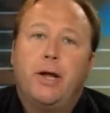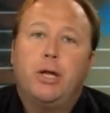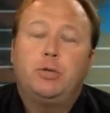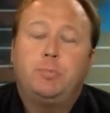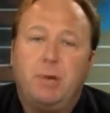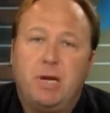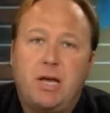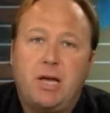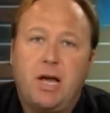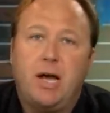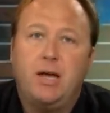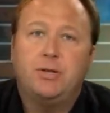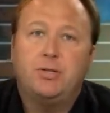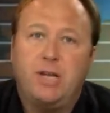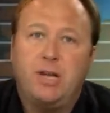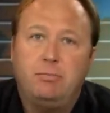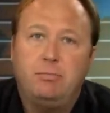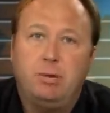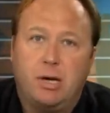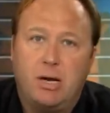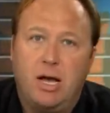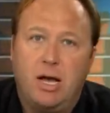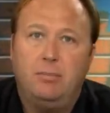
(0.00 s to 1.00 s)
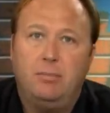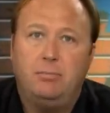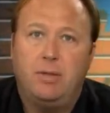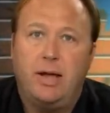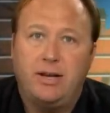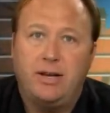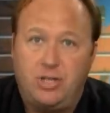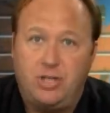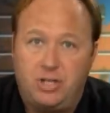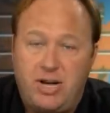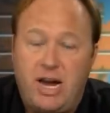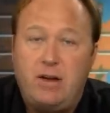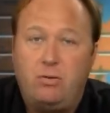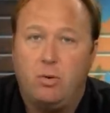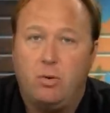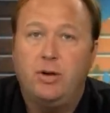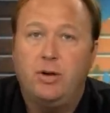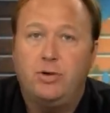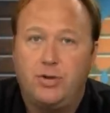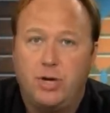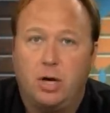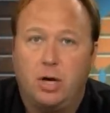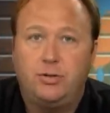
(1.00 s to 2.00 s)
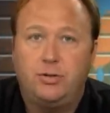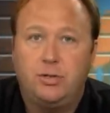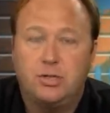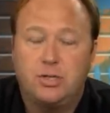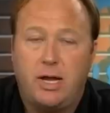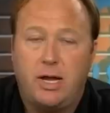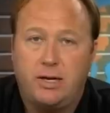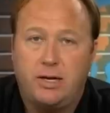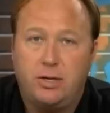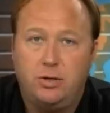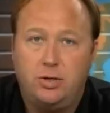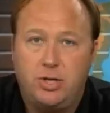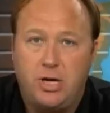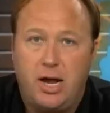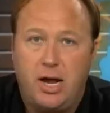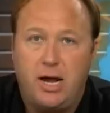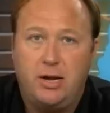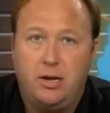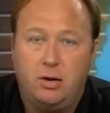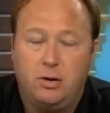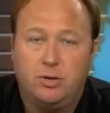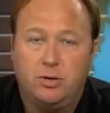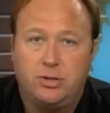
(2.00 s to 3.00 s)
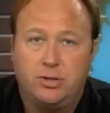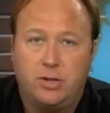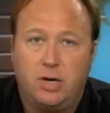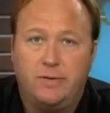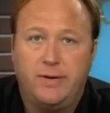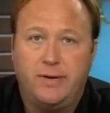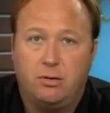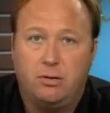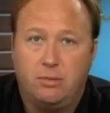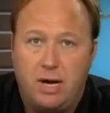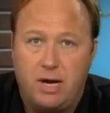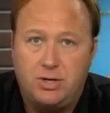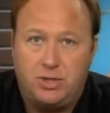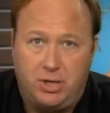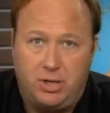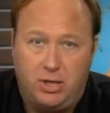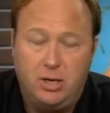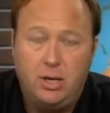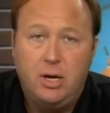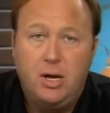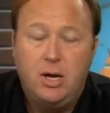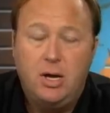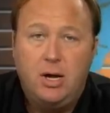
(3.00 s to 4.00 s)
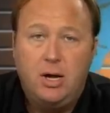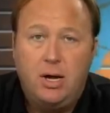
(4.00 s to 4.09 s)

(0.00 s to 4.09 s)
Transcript: it's because they become like state-run churches like in China or Soviet Russia.